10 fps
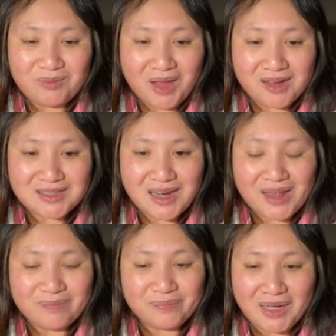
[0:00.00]
long
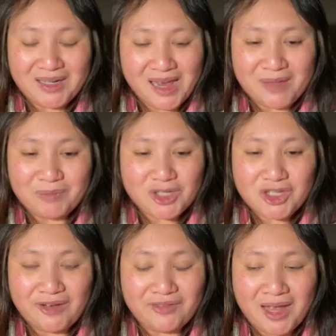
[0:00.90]
time, but I
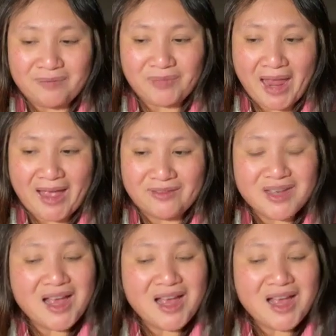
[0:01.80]
should have,